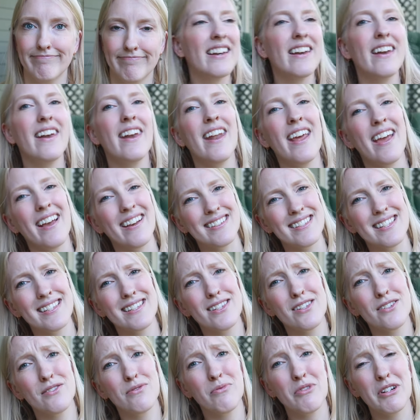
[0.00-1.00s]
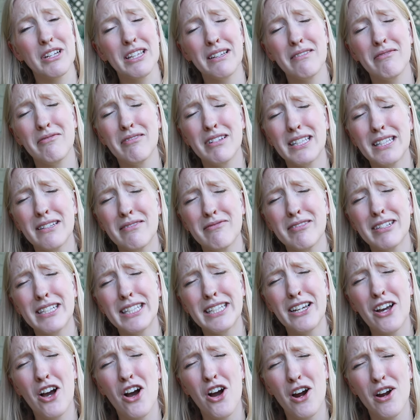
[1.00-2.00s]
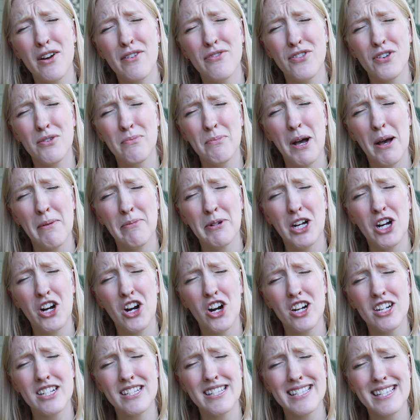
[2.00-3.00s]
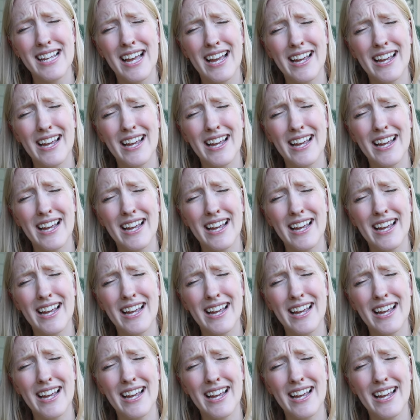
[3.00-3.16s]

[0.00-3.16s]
Next, this is really, really, really hard for mama hearts,